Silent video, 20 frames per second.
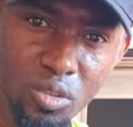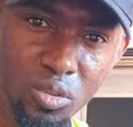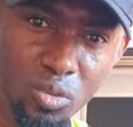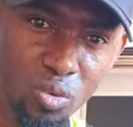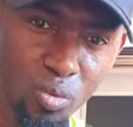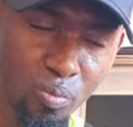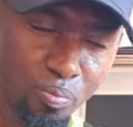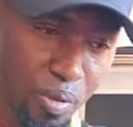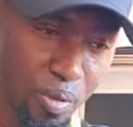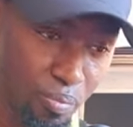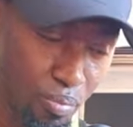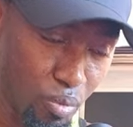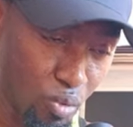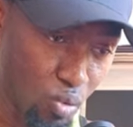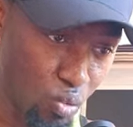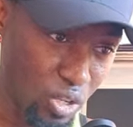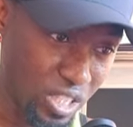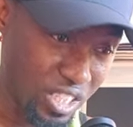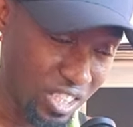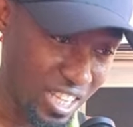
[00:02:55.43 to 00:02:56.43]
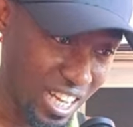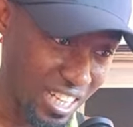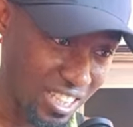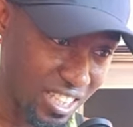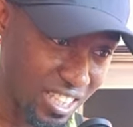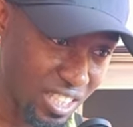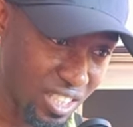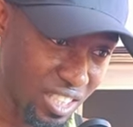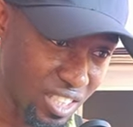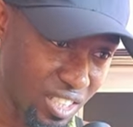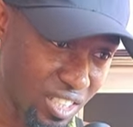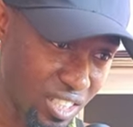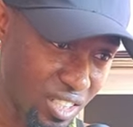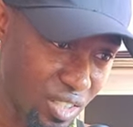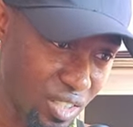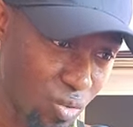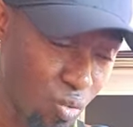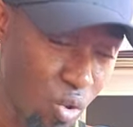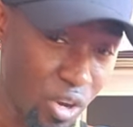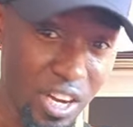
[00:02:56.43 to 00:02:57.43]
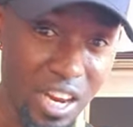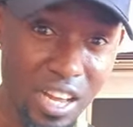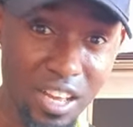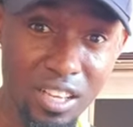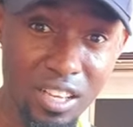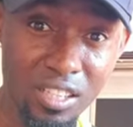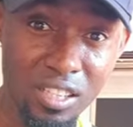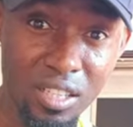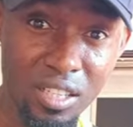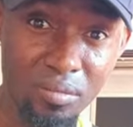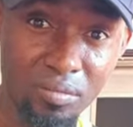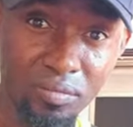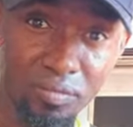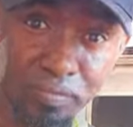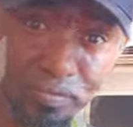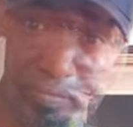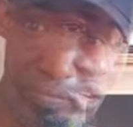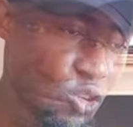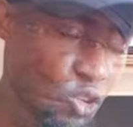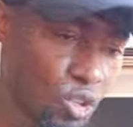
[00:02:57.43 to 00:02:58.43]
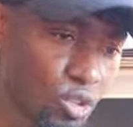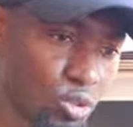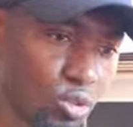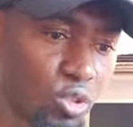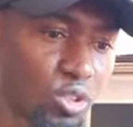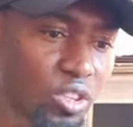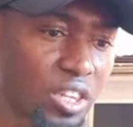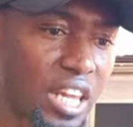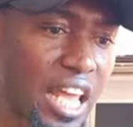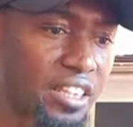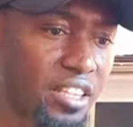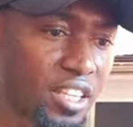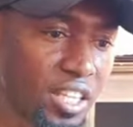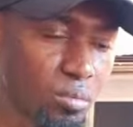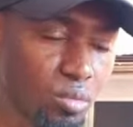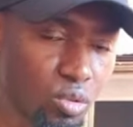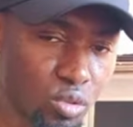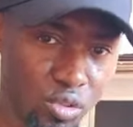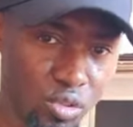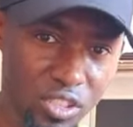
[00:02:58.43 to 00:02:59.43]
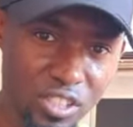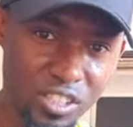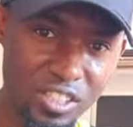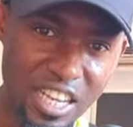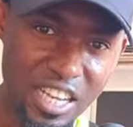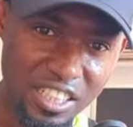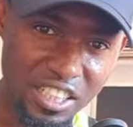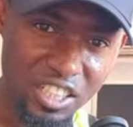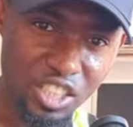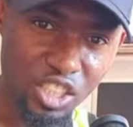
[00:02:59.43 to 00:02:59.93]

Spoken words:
you people will start working against them. You don't like the Igbos, yet